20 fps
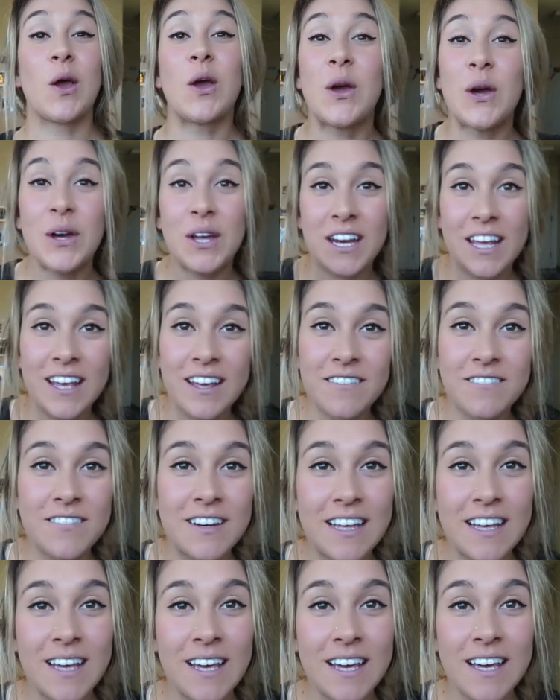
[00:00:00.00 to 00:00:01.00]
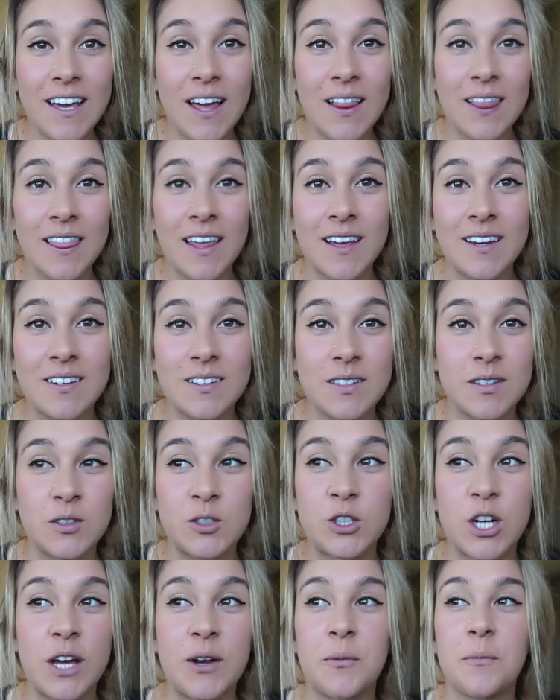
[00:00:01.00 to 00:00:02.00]
Good evening, ladies
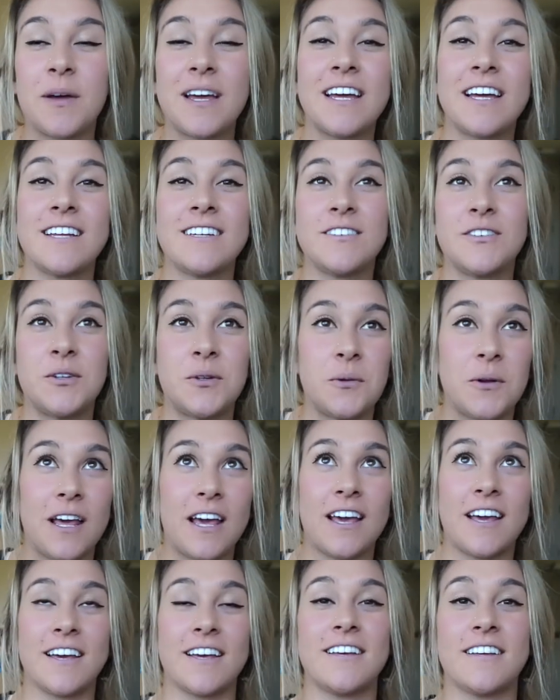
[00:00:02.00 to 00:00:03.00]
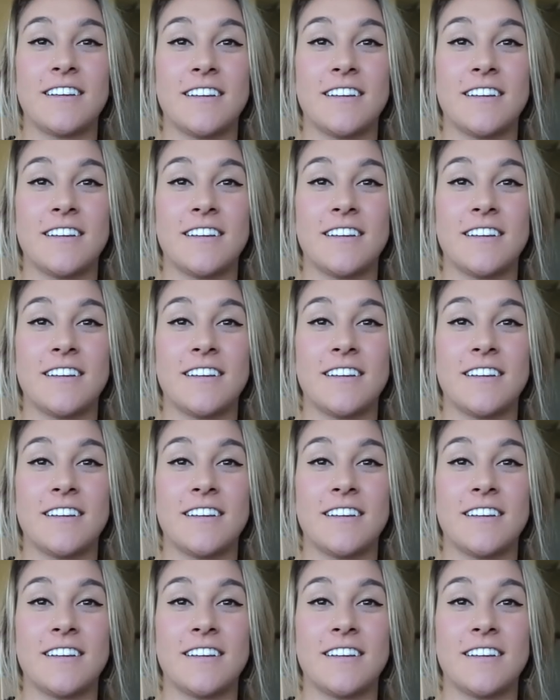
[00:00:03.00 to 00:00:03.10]
and gentlemen. Today